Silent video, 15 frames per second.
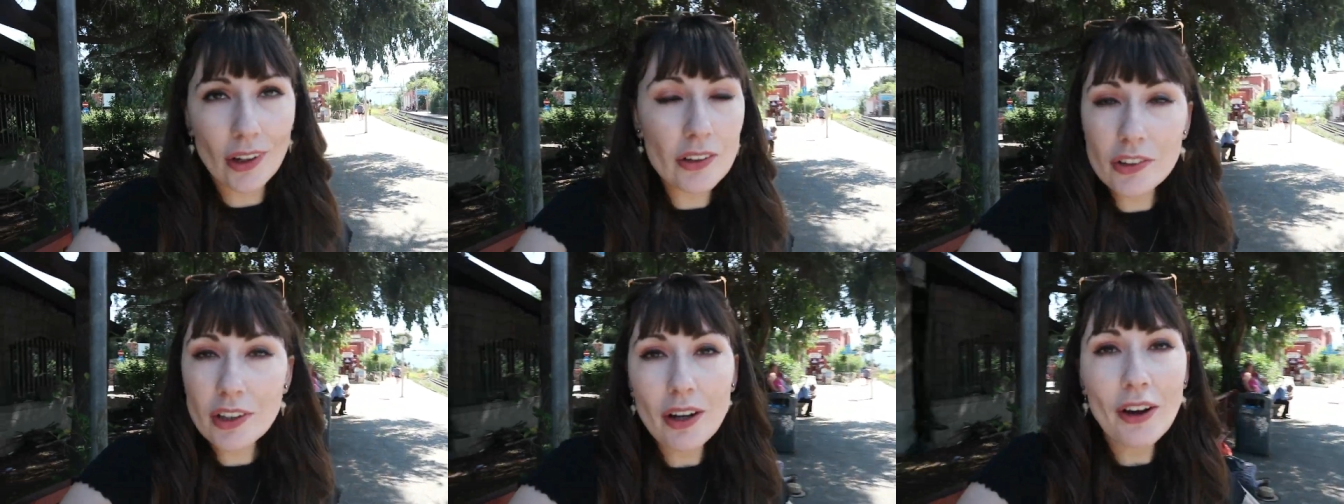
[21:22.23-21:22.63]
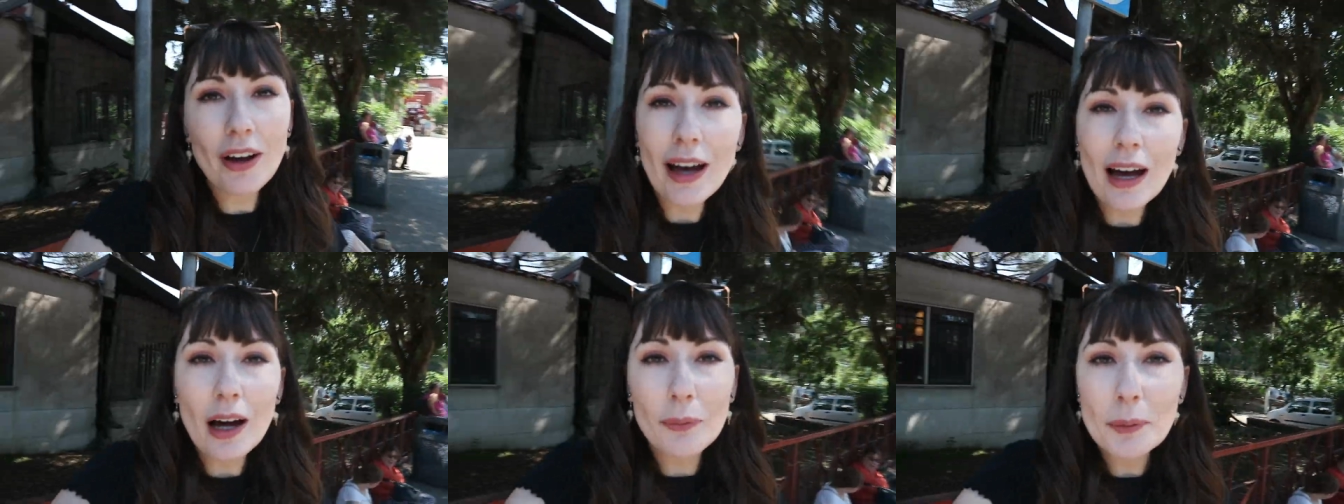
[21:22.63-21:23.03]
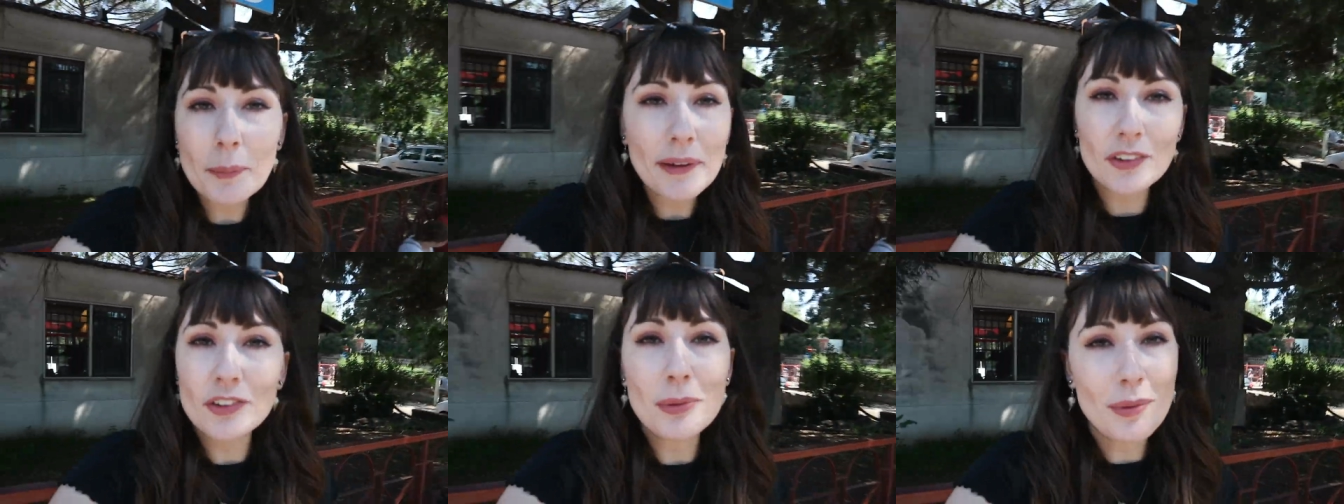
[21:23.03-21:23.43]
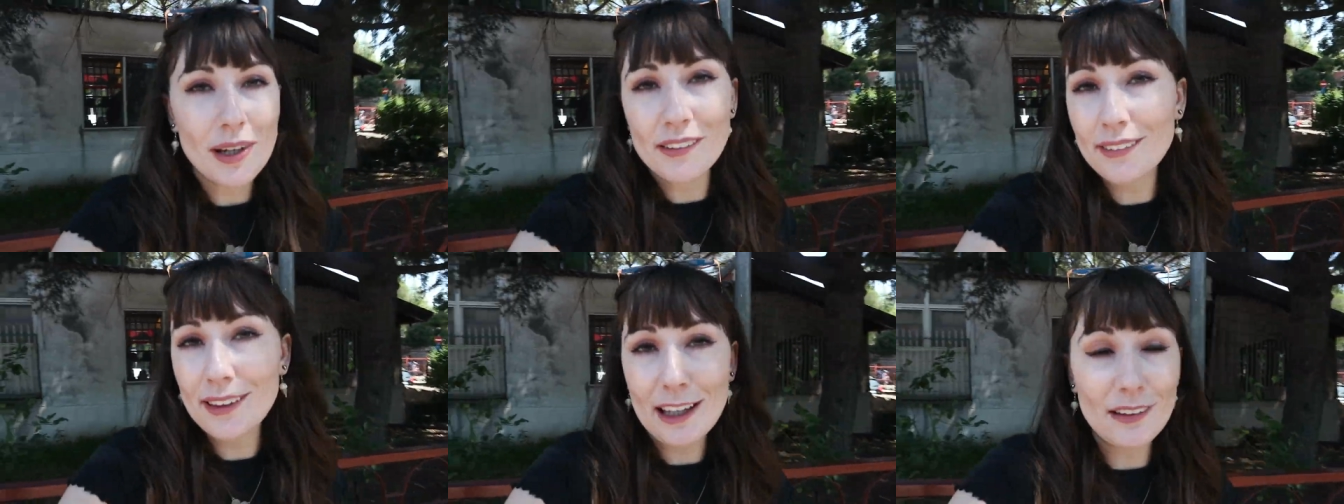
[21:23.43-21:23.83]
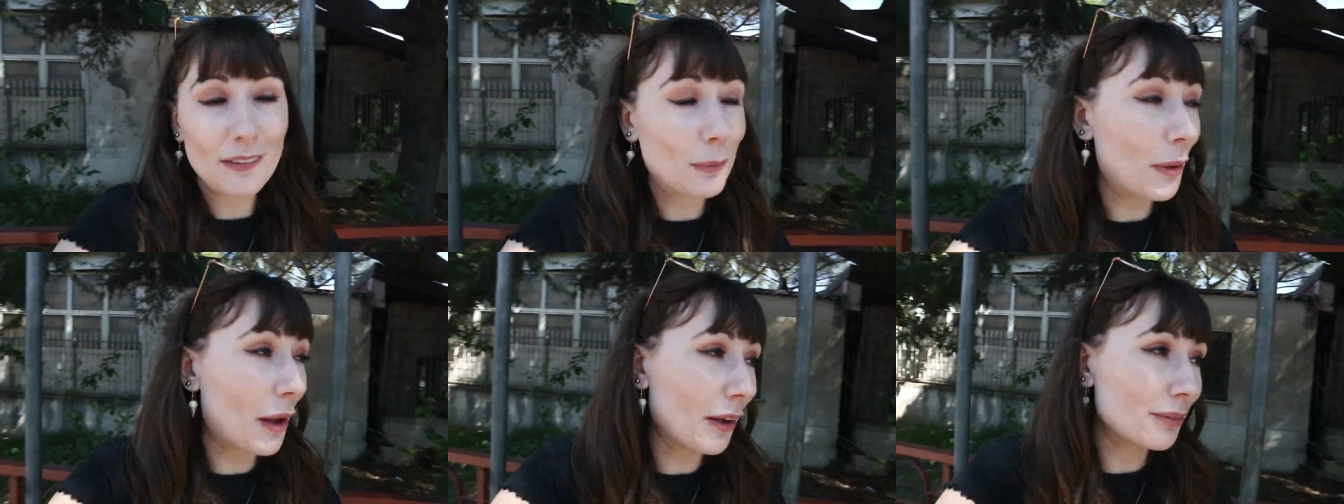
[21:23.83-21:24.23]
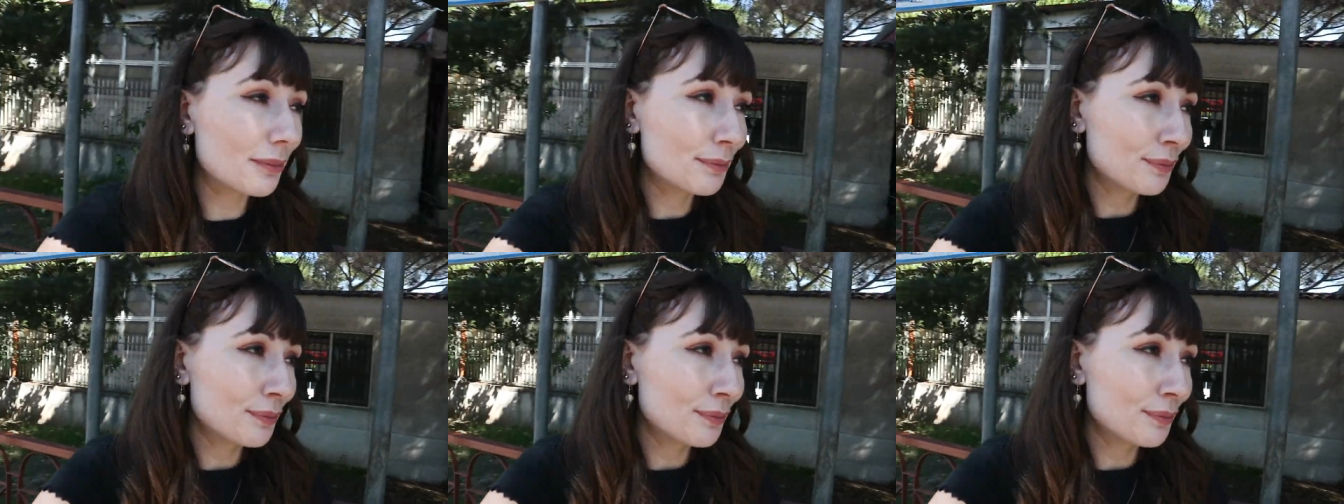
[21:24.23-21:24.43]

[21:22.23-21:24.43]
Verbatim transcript: I don't know how we managed to miss this, but